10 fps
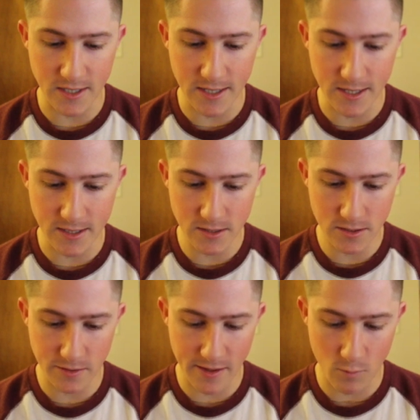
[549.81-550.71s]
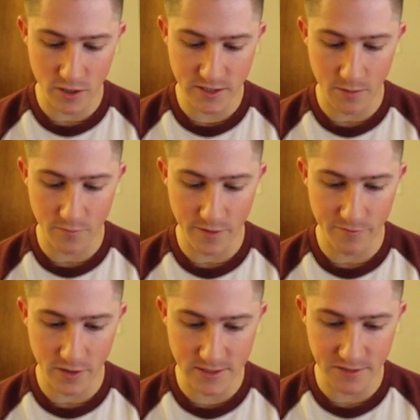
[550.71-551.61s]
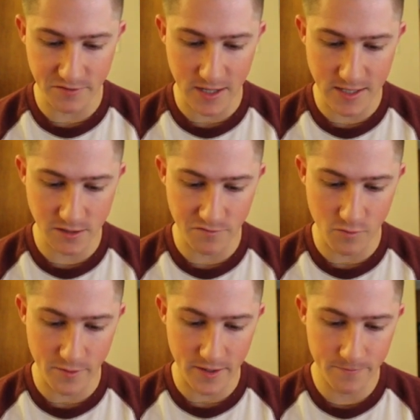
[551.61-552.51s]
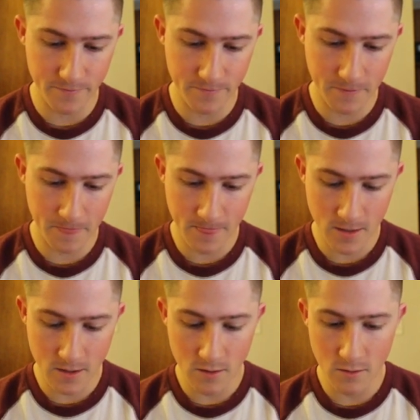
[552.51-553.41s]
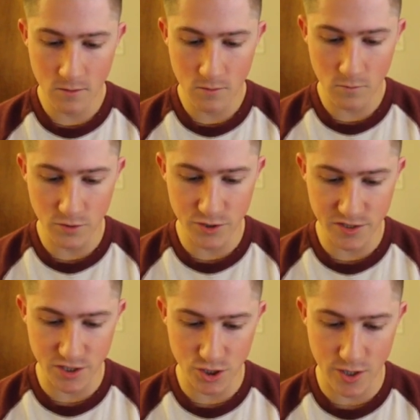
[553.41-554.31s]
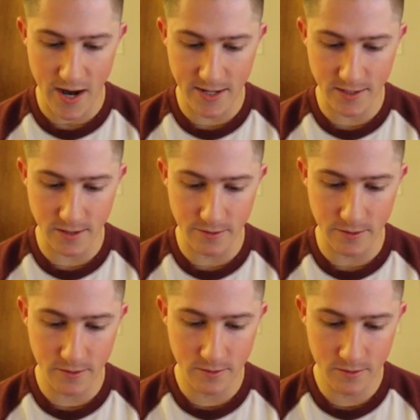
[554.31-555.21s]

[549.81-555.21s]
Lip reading: He does, so that works out relatively nicely for me. We'll just distract here.